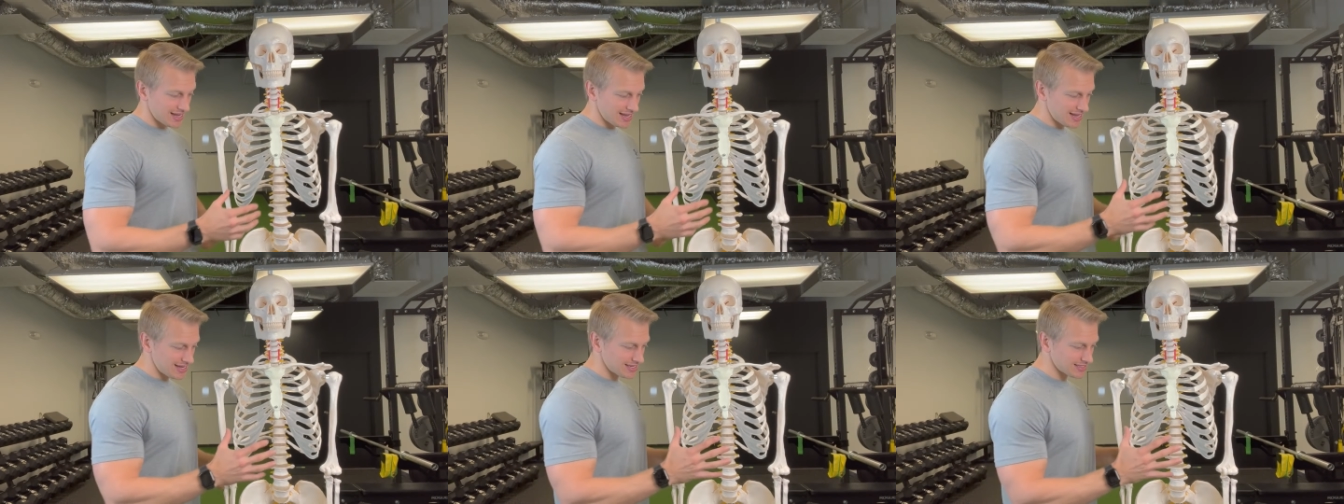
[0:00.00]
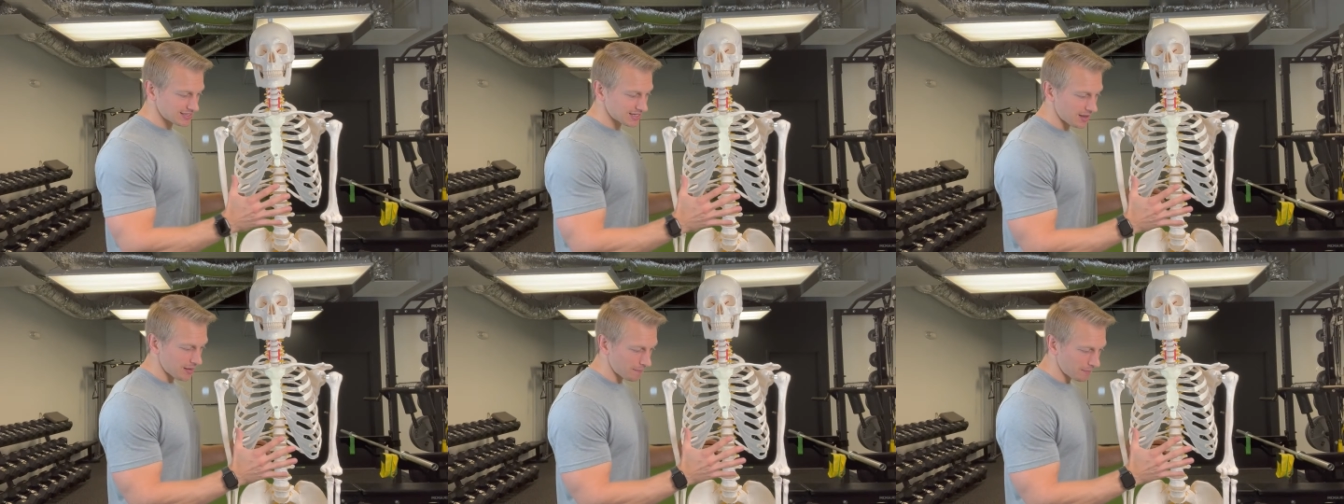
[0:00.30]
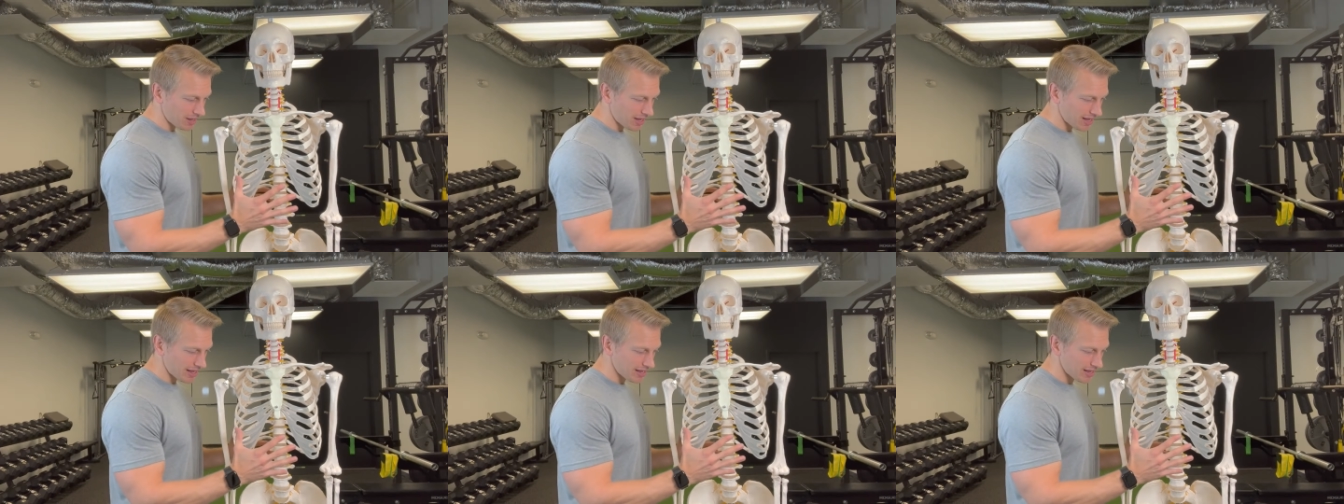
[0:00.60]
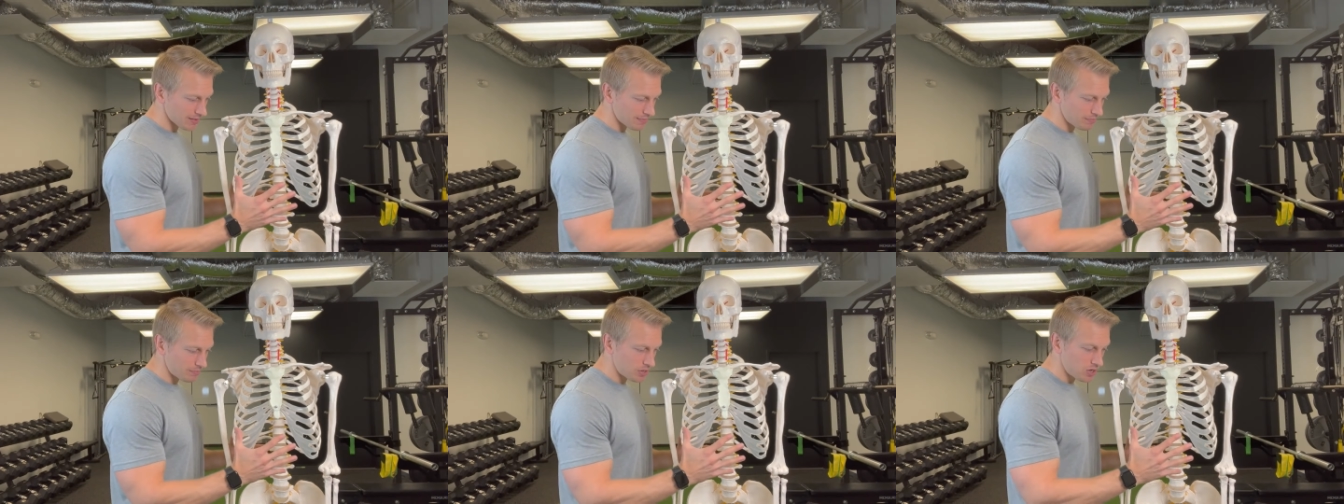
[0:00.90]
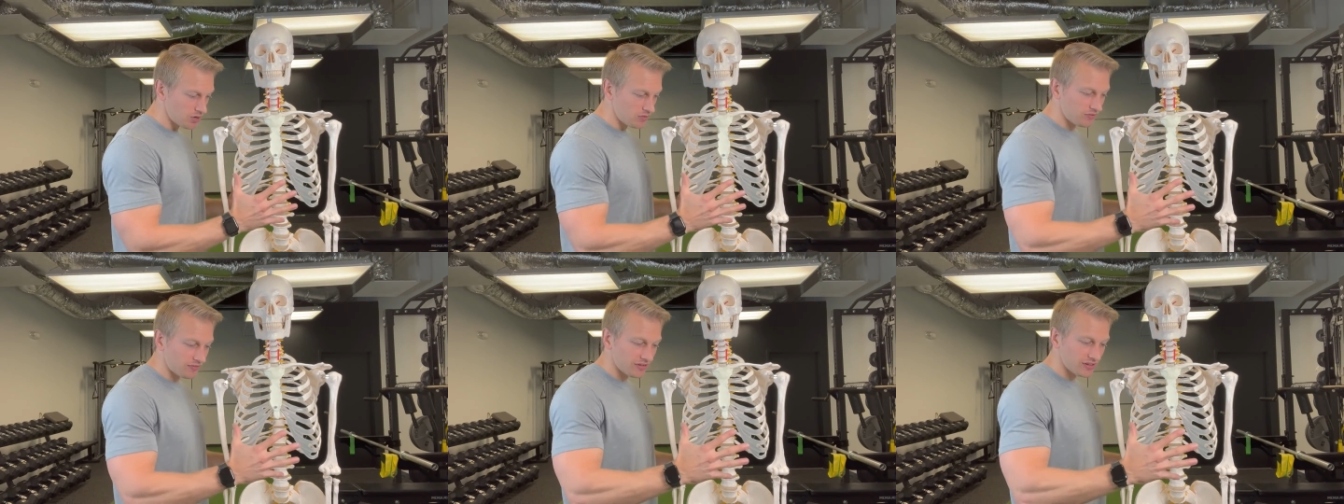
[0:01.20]
is by
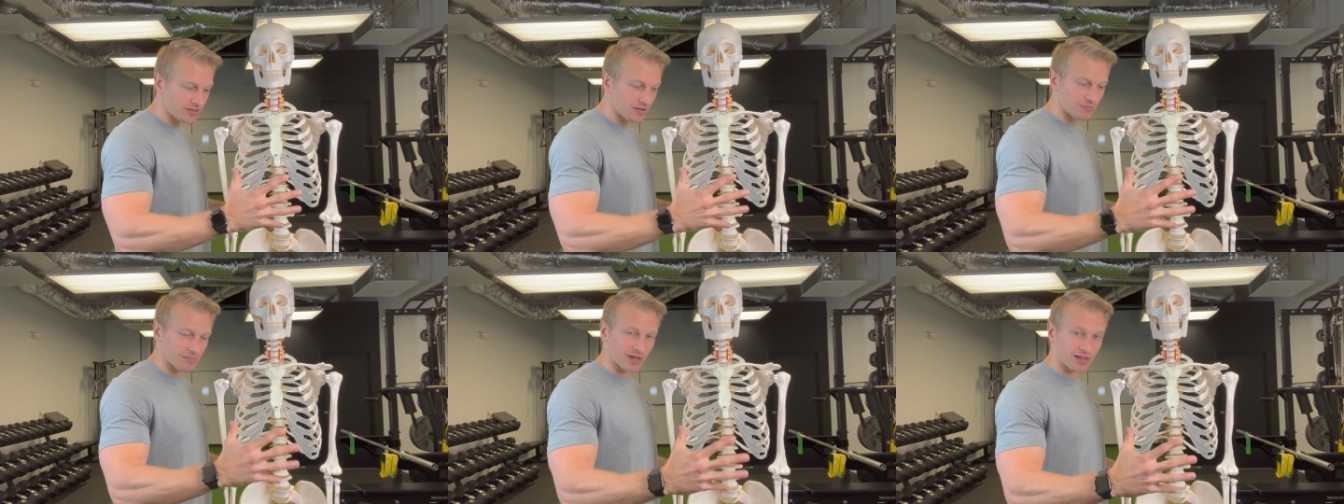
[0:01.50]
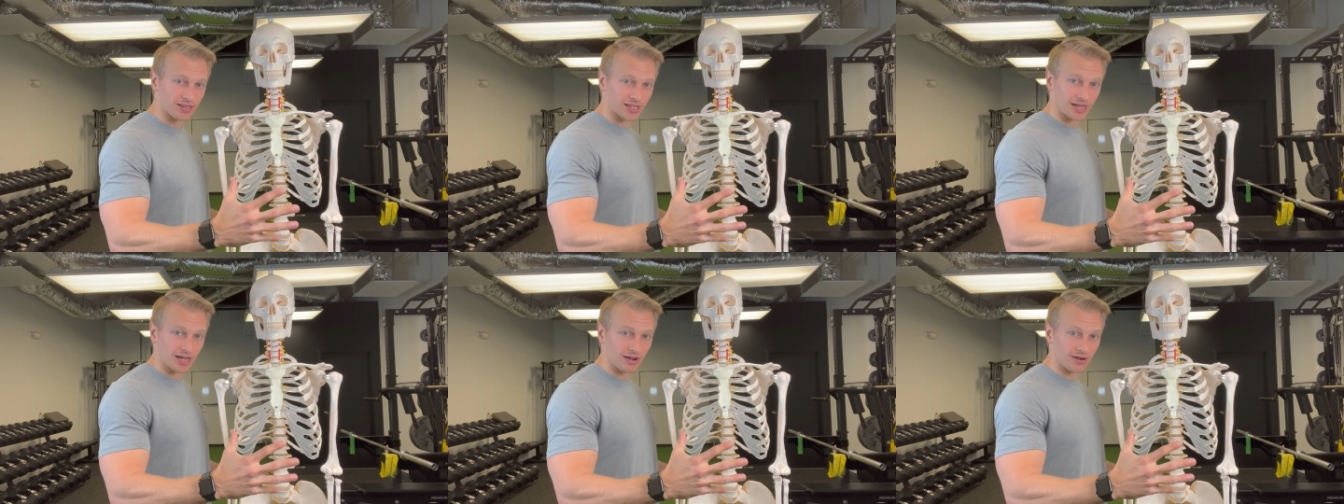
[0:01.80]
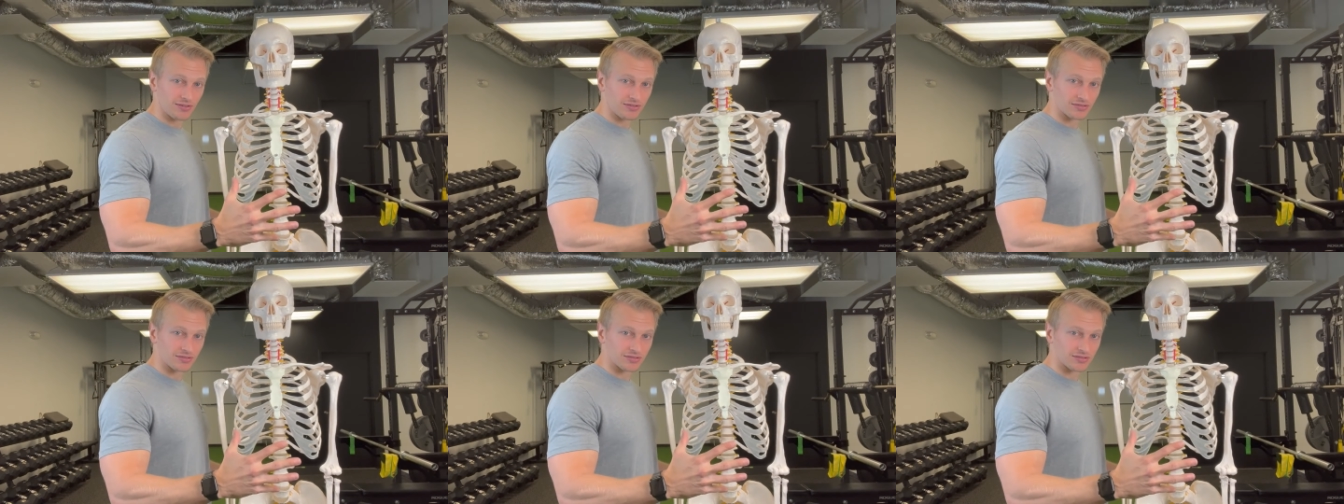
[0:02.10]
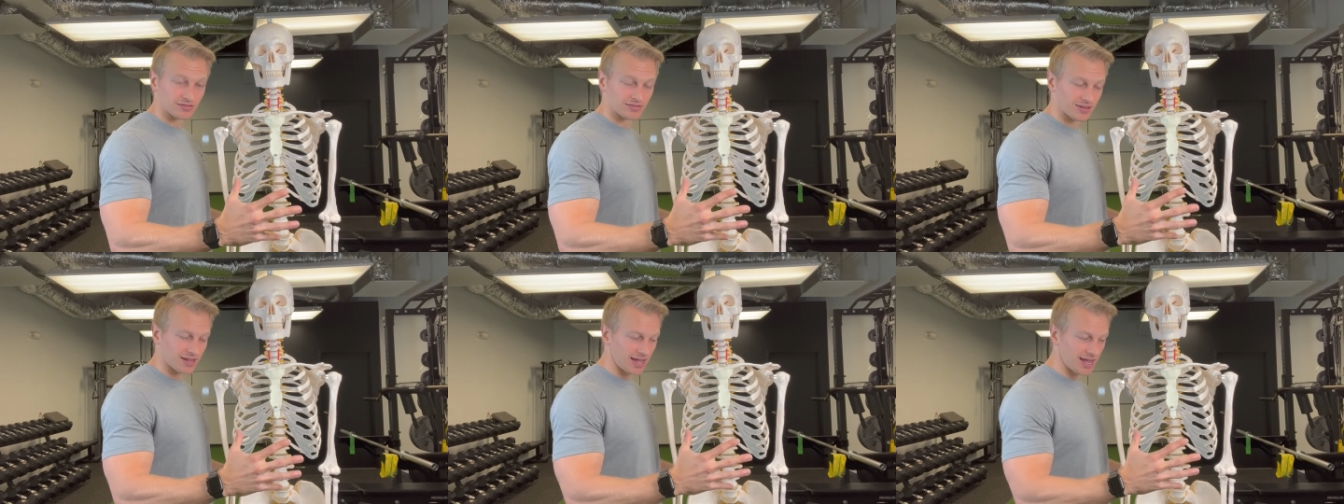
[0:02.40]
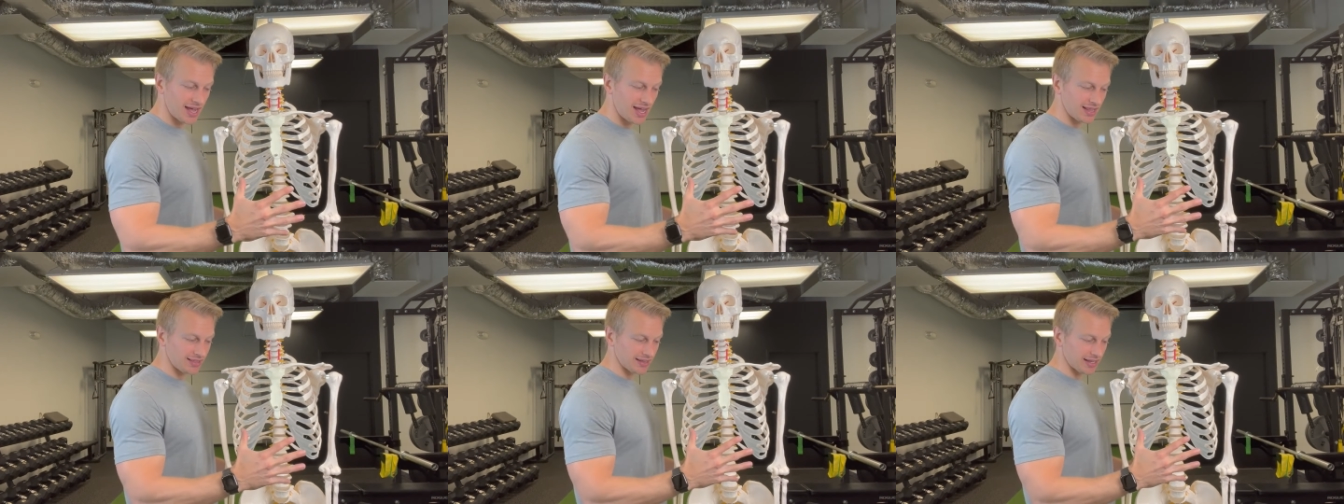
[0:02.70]
poofing the belly out
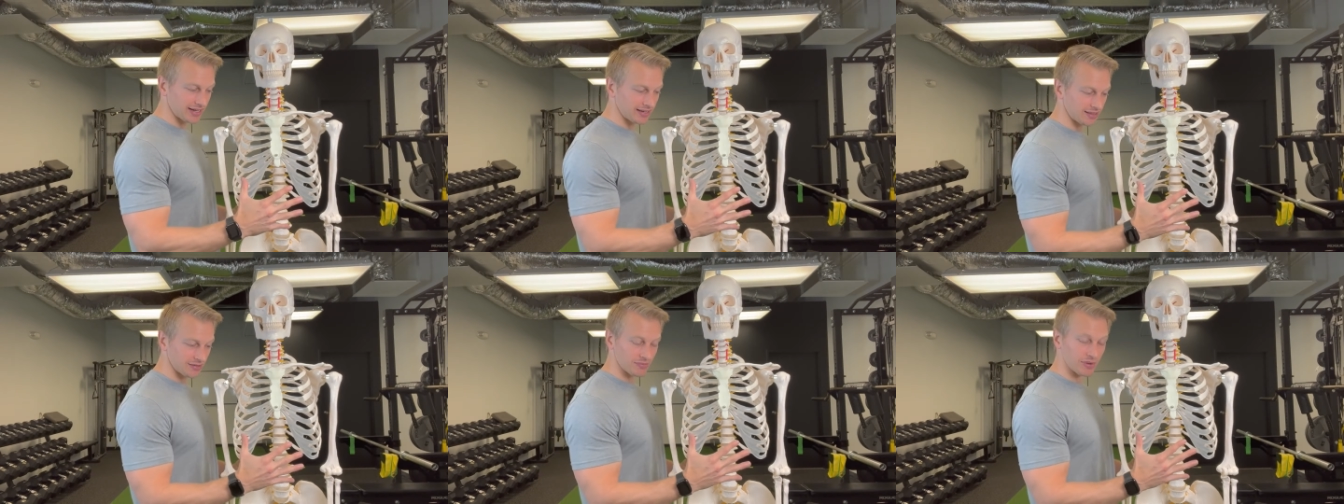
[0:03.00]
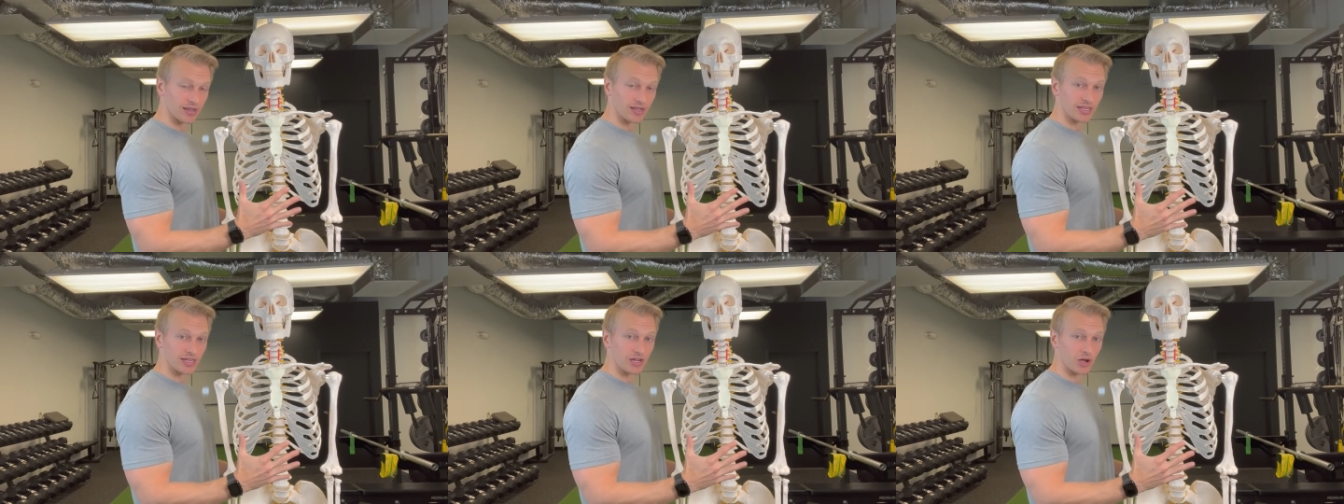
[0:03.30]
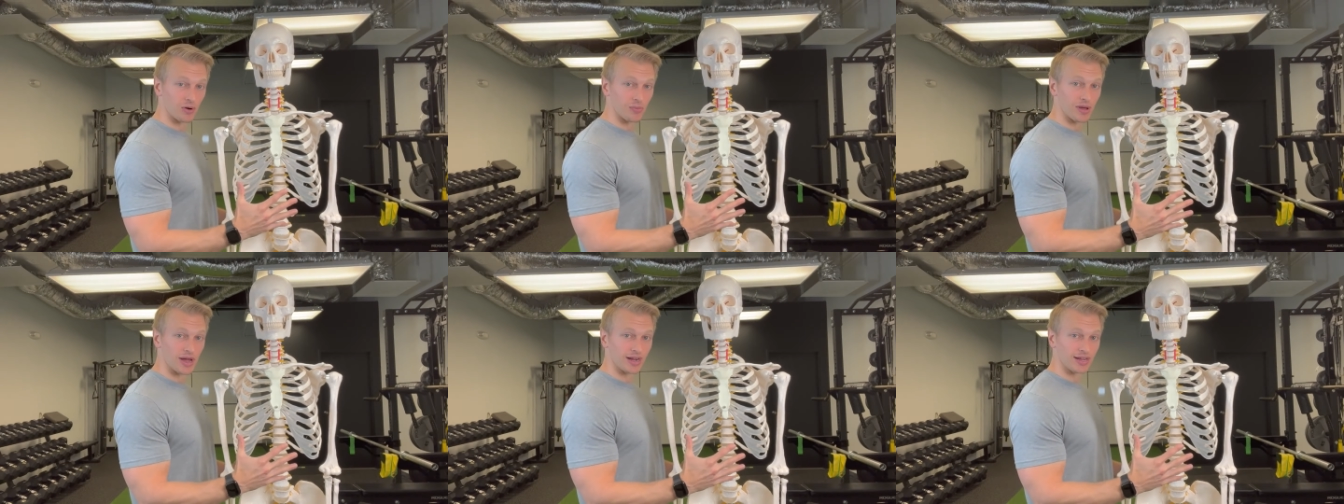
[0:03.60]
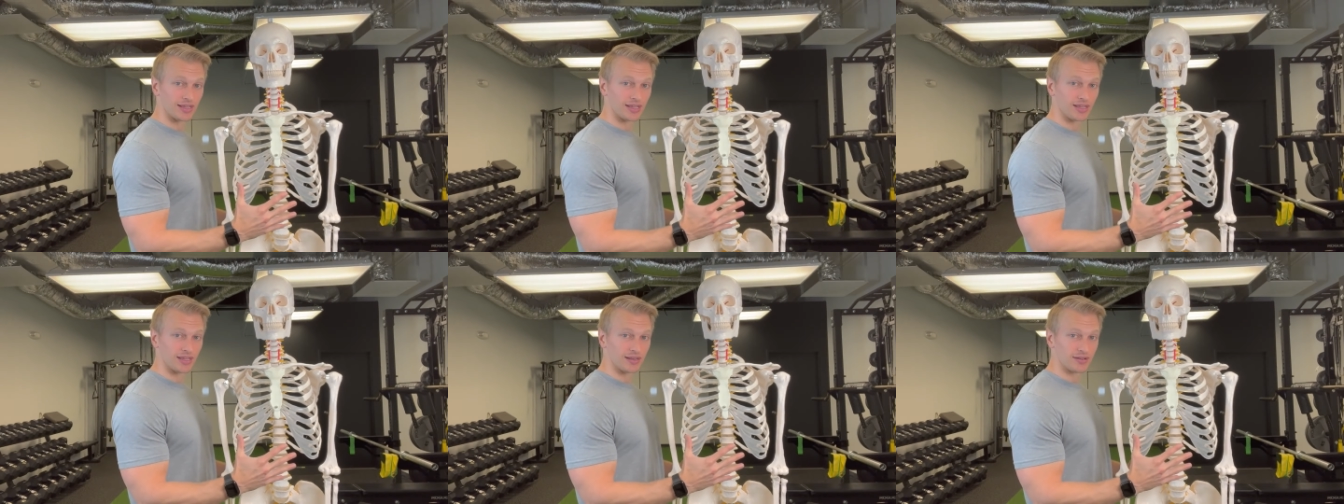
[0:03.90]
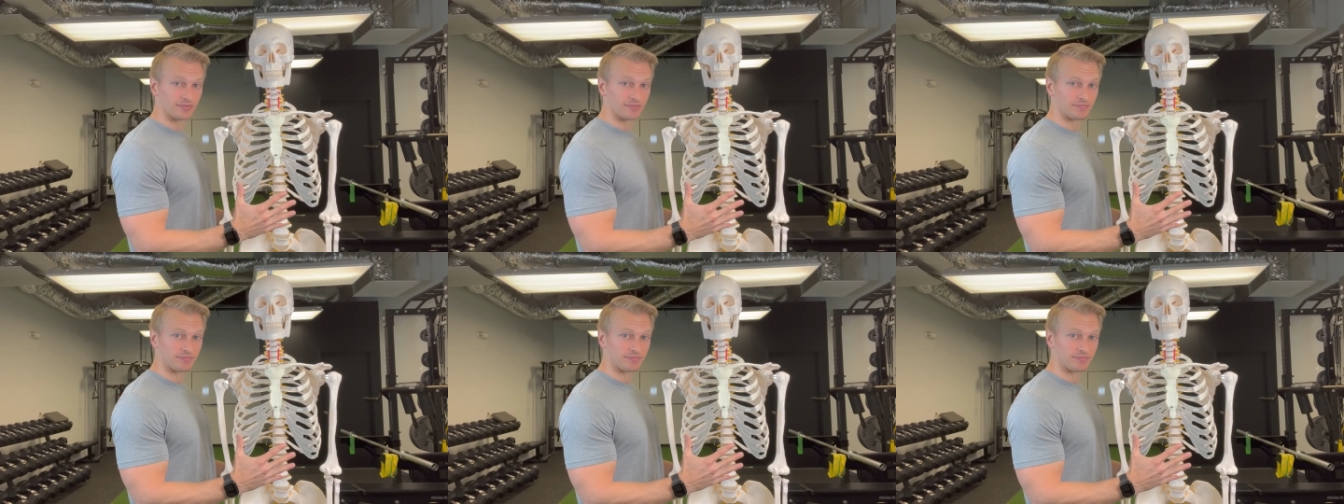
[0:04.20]
and letting the belly go back in.